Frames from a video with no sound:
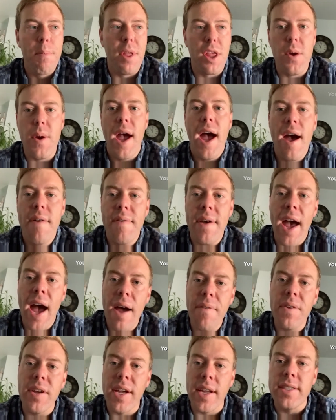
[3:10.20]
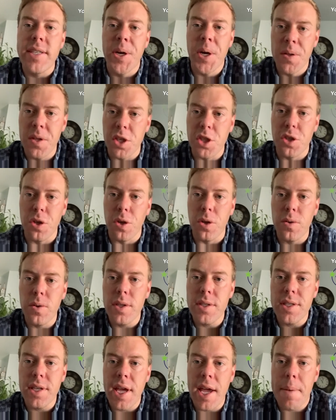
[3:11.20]
That you have advocates here in the
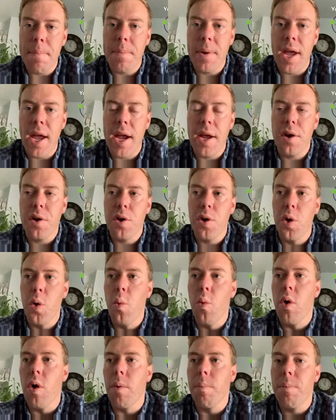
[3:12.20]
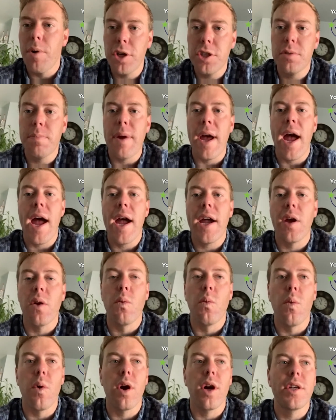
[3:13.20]
Children's Campaign who will push back
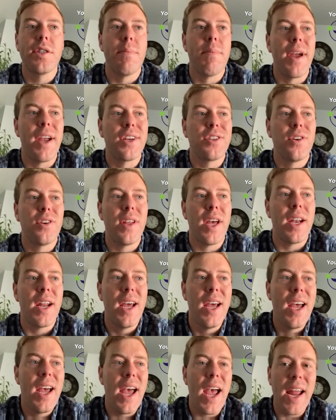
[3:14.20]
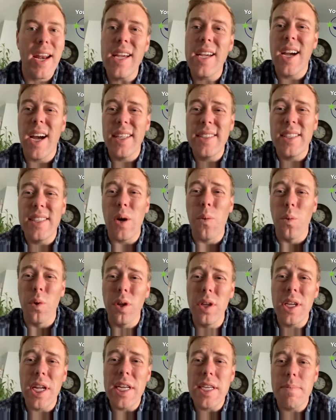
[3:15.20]
and work to make sure that any cuts that
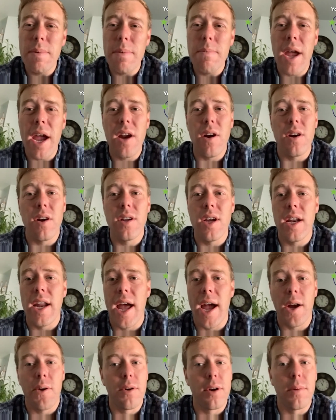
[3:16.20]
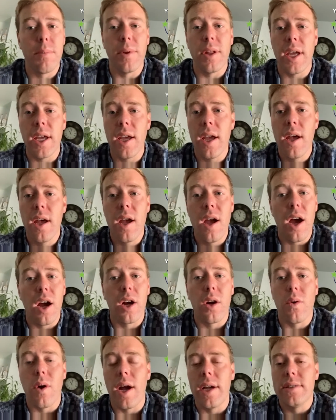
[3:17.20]
will need to be made are done equitably
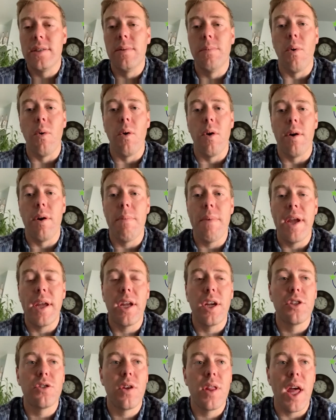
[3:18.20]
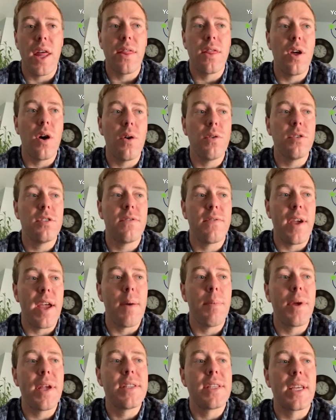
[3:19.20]
across the board, making sure that those
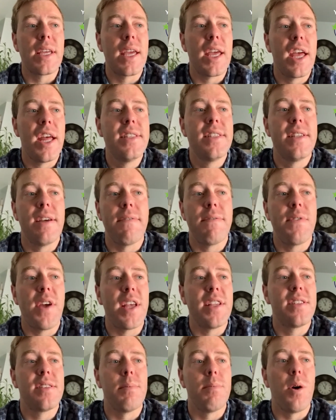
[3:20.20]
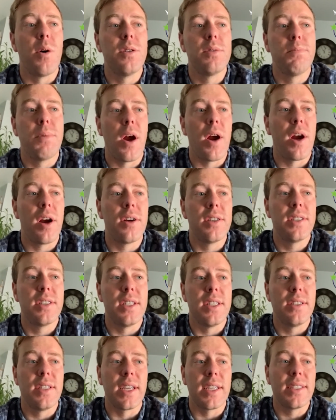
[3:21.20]
families and kids that face the most barriers
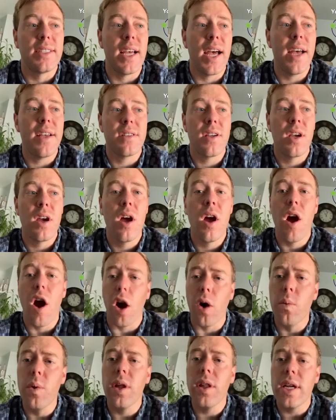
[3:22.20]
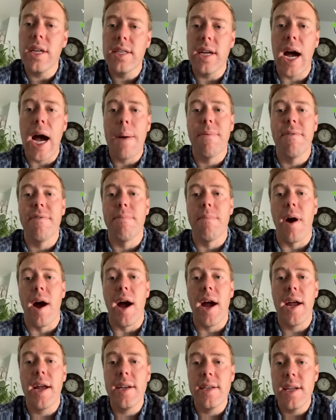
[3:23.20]
to success are really top of
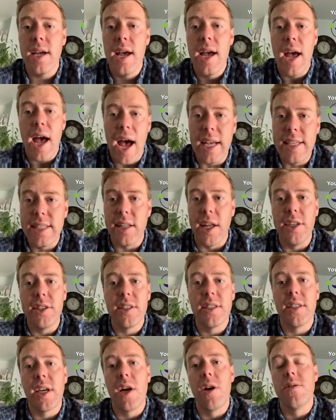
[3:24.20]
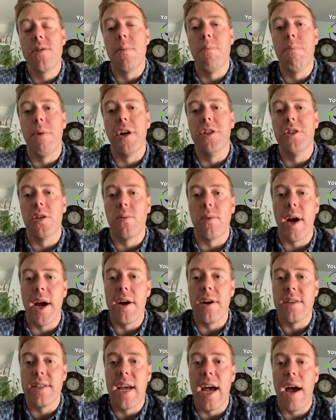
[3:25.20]
mind as legislators and budget
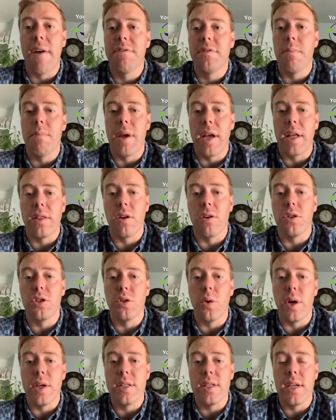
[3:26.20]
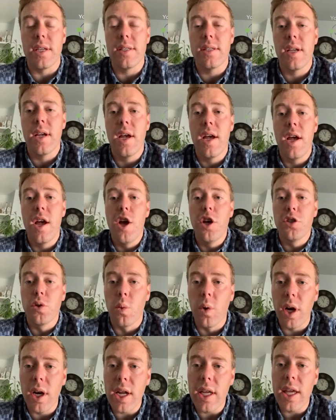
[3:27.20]
writers have to make their choices. So
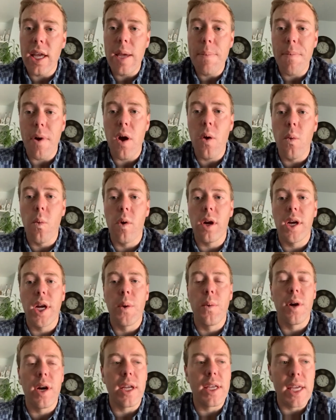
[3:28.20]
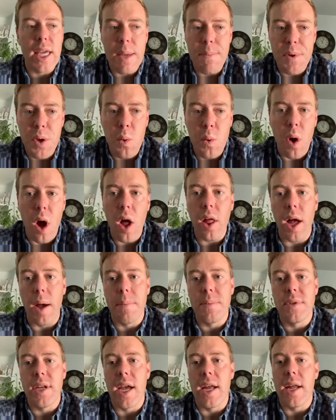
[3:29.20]
we're going to keep on working. We're going to keep you all
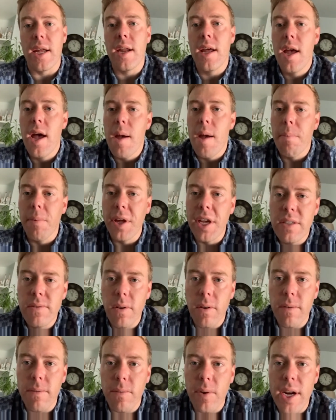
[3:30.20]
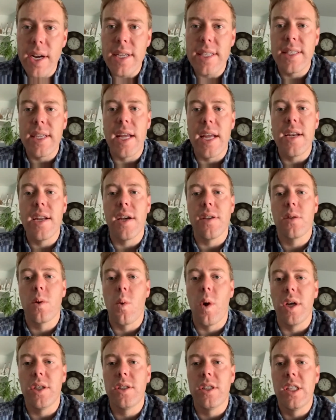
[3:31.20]
updated. Please feel free to send us
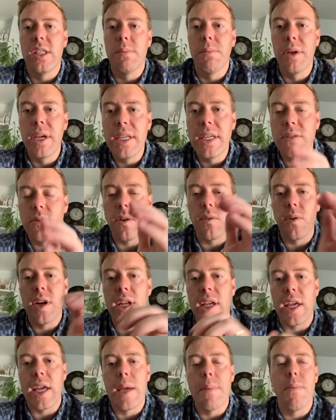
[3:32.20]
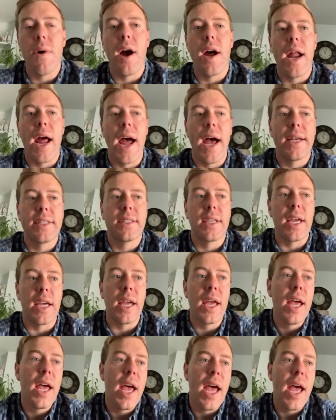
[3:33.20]
questions. Please feel free to keep on asking.